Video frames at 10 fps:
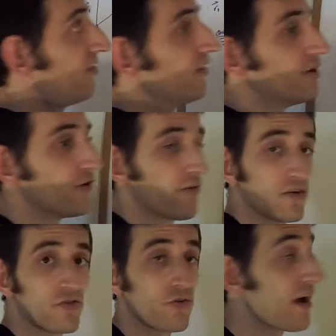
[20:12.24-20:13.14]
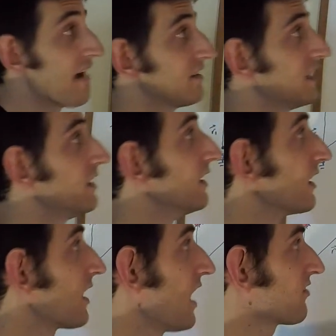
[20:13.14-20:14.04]
the universal gravity
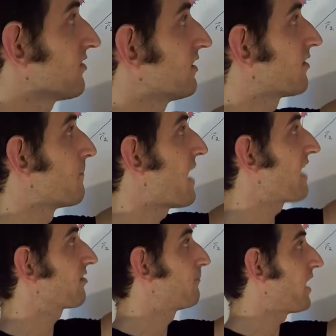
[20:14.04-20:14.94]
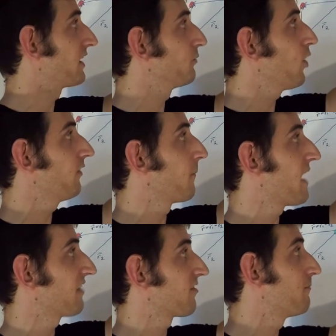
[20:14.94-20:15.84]
constant, the mass of body 1, the
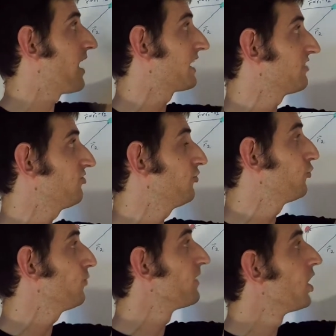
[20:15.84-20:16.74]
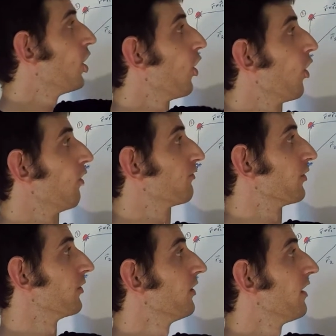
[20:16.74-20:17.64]
mass of body 2,
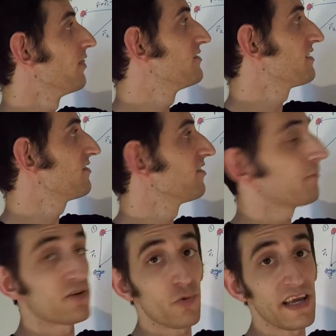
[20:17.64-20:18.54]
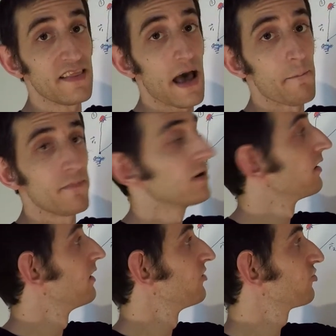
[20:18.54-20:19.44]
over the distance between them
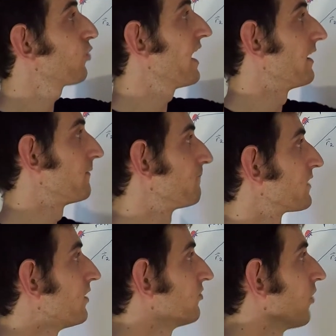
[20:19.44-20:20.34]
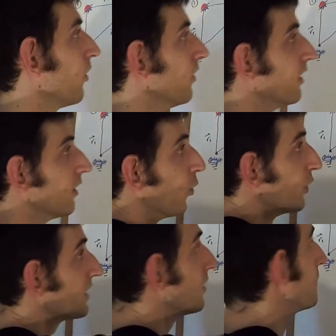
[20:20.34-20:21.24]
squared. So
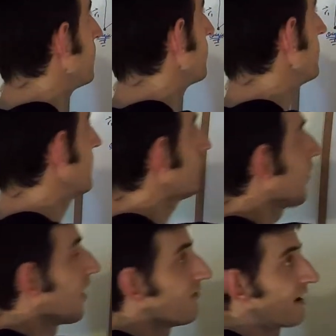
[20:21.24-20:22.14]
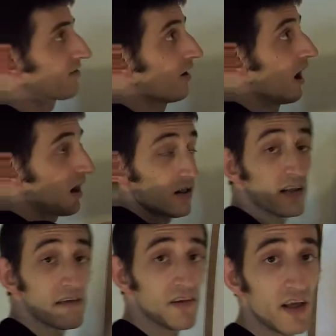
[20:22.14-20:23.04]
we could put in this r vector. I'm going to
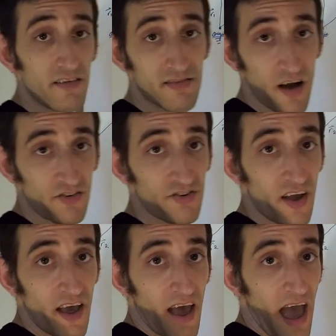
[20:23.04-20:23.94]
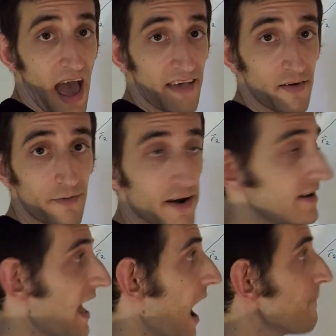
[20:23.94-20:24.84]
leave it like such as of right
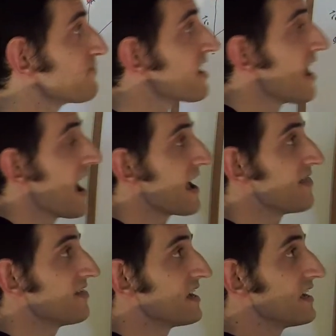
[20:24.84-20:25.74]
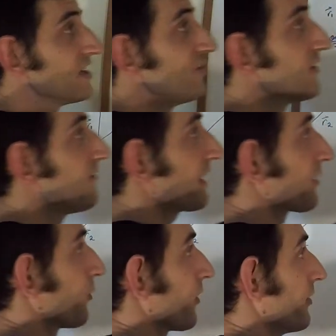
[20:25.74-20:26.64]
now. And the unit
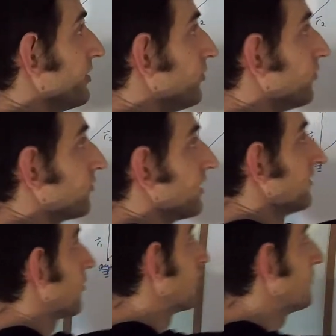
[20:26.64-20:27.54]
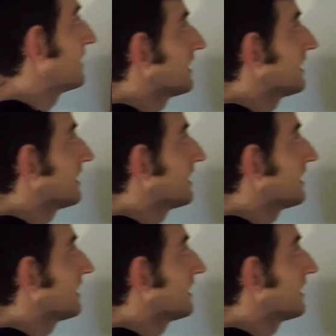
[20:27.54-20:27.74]
vector we're going to use is going to be